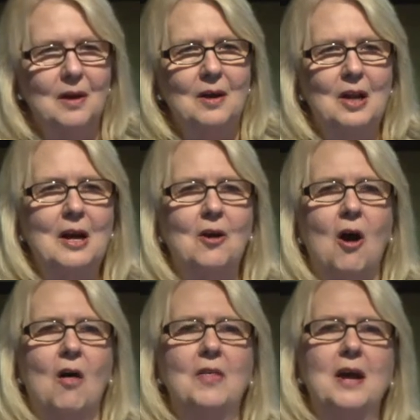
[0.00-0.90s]
cleared
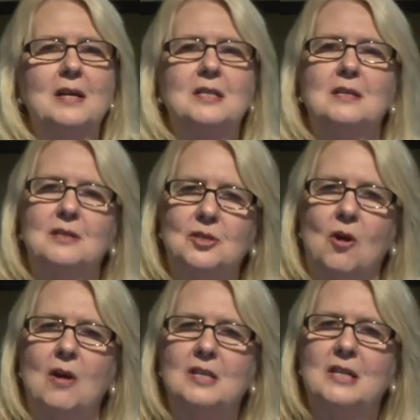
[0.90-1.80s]
all this
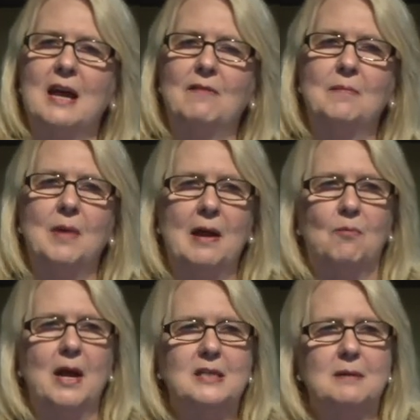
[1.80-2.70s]
start saving
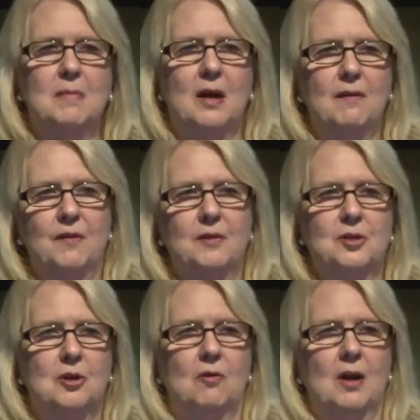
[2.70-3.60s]
and raising money for the
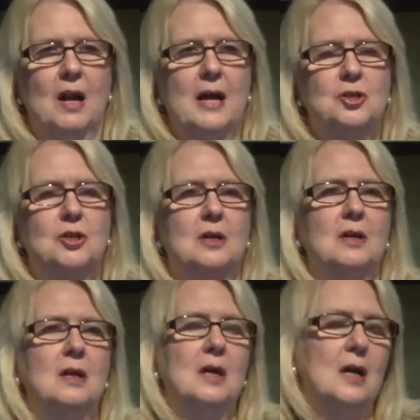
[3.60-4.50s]
general election.
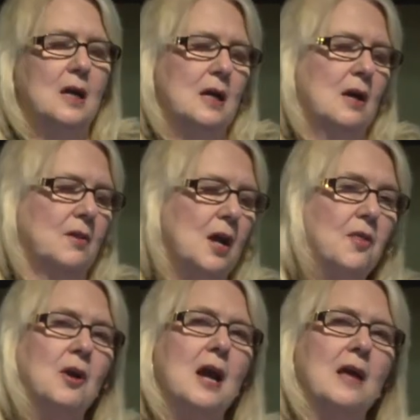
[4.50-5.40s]
On the
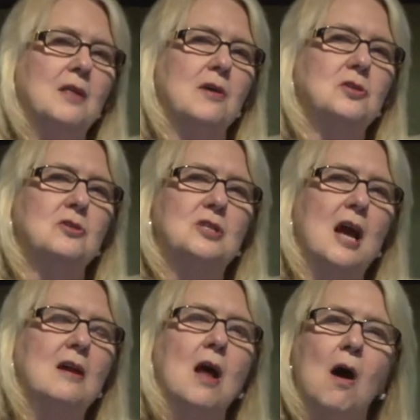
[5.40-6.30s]
other hand, those who
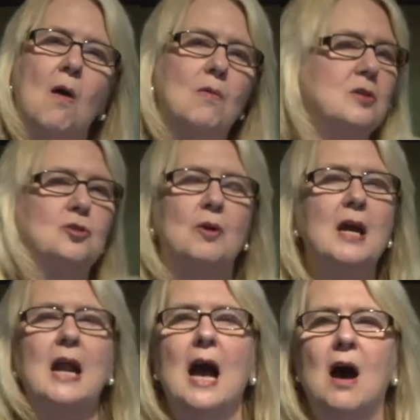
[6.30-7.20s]
say, no, string
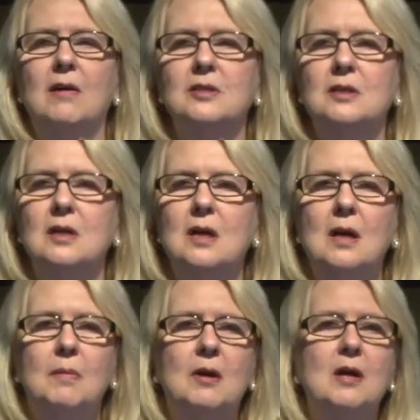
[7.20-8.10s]
it out,
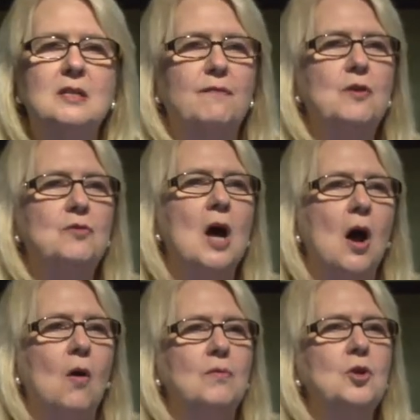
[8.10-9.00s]
because if you
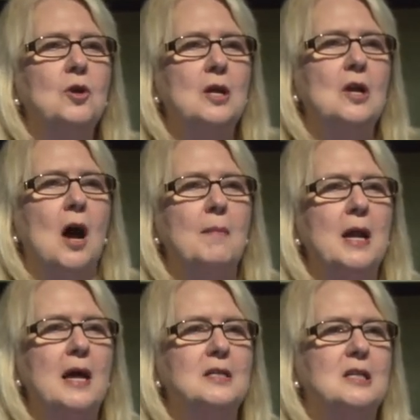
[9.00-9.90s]
don't, you can
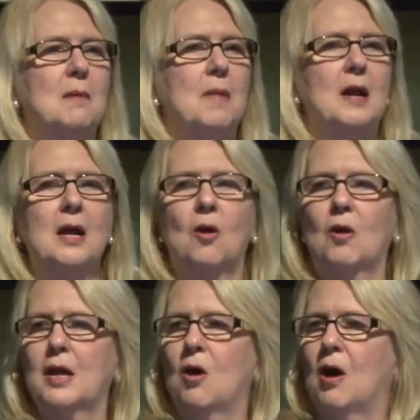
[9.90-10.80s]
nominate somebody
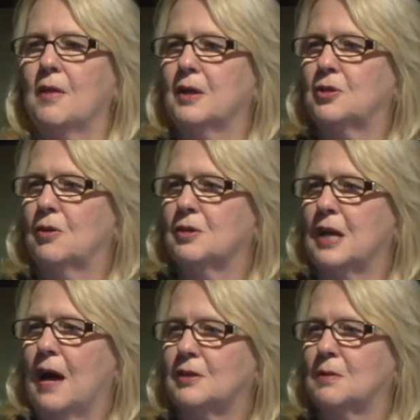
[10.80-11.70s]
early on that turns
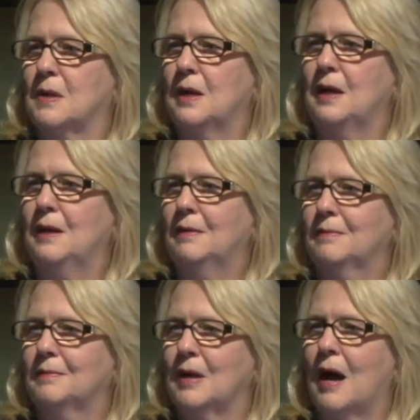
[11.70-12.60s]
out to be
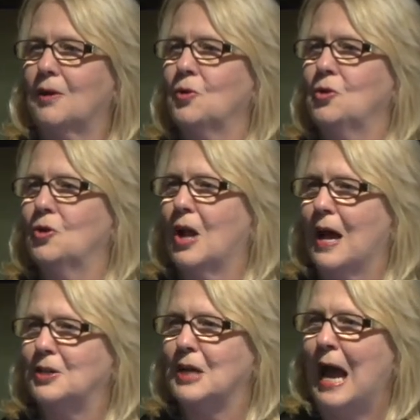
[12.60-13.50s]
not who you'd
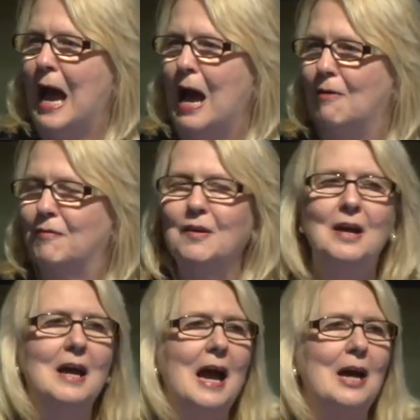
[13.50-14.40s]
like to have
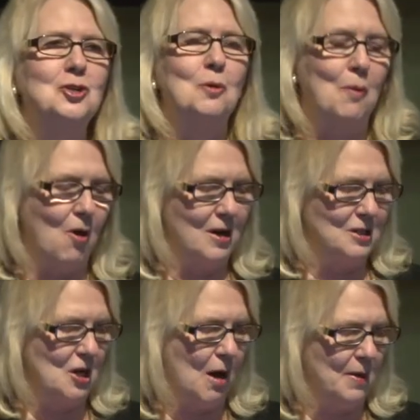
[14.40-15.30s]
as your
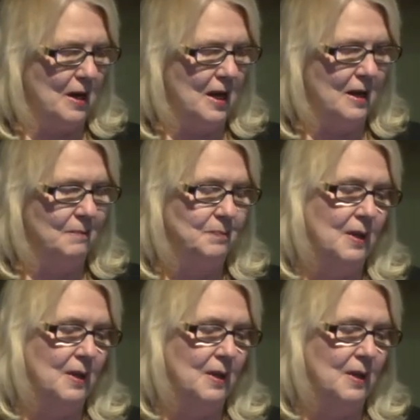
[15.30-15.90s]
party's nominee.